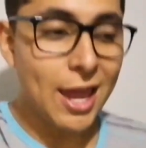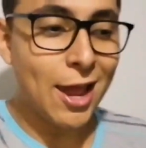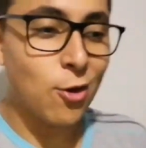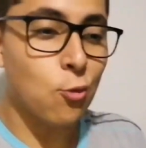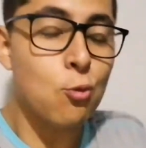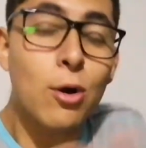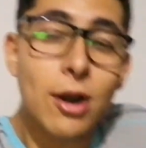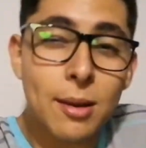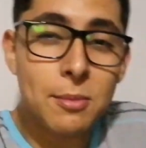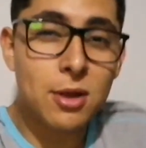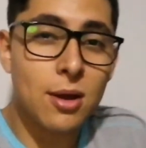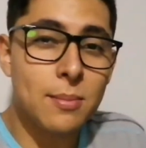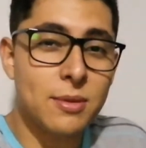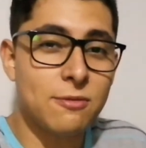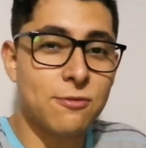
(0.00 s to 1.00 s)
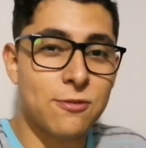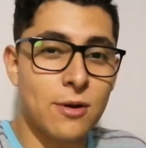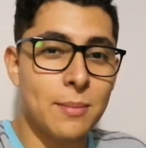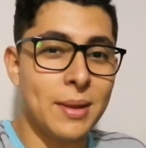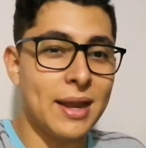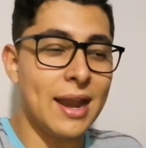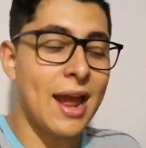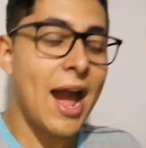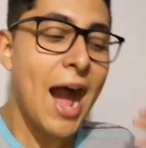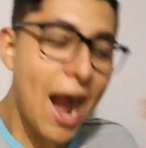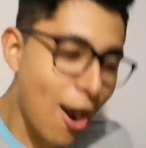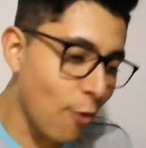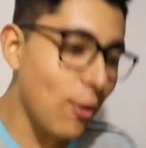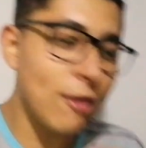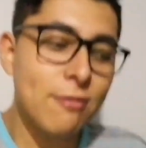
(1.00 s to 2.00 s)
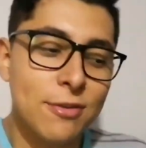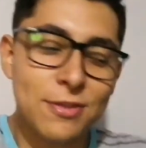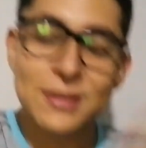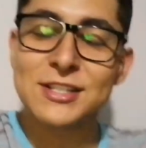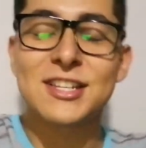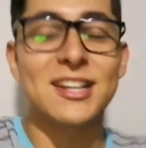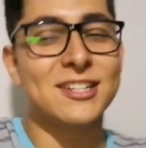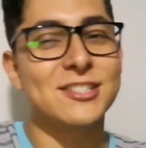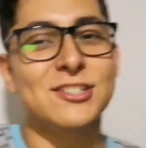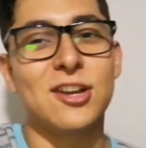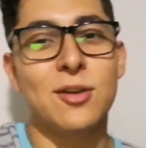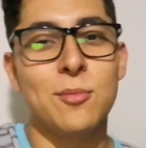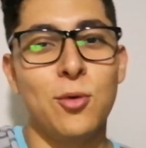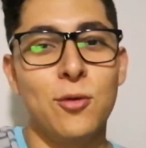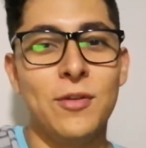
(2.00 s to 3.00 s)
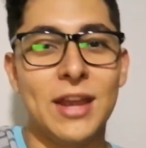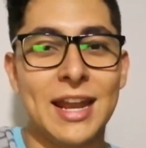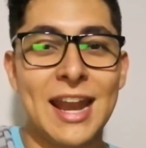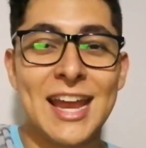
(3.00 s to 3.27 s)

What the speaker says: and where I'm coming from and how everything's gonna start moving,